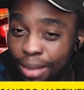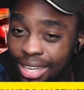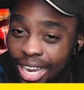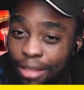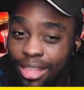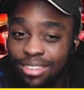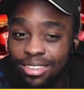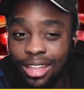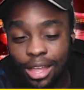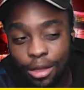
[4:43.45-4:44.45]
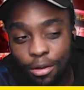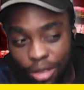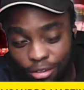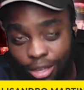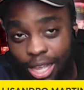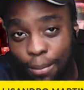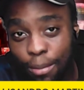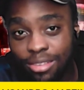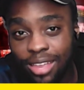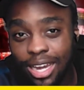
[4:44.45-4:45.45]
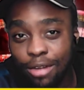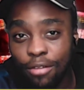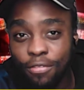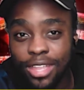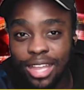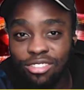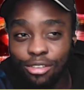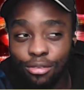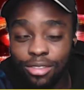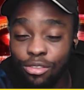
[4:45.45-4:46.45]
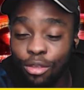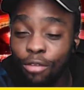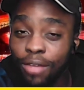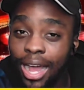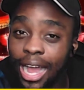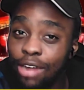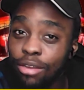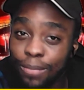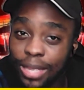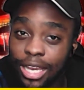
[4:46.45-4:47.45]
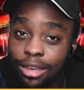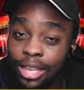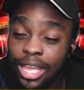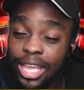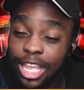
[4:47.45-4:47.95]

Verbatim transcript: But now that we're talking about signing Raphinha and Jesus, that's over 100 million.